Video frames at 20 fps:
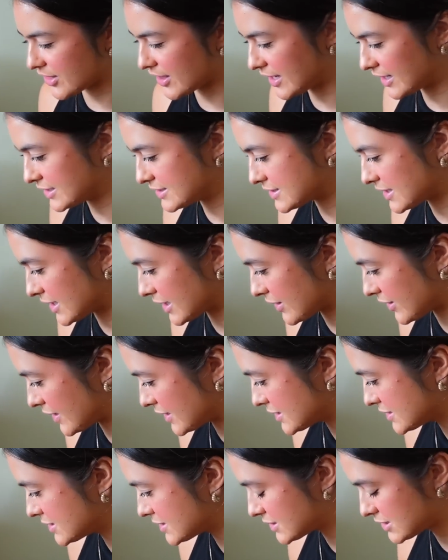things like
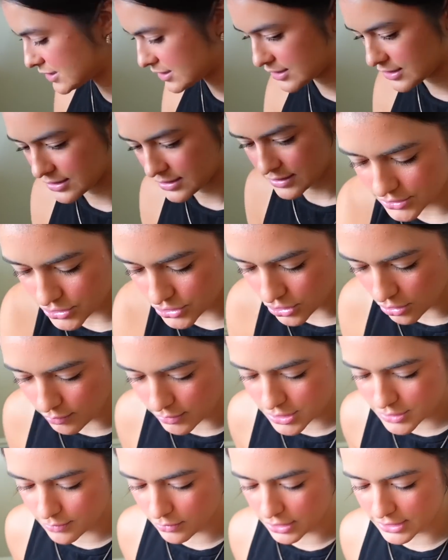this. So
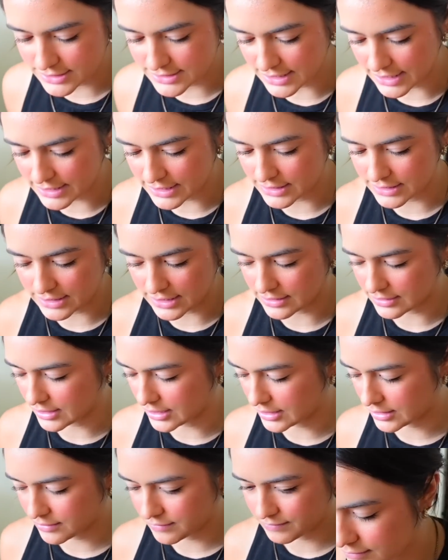much more excited than like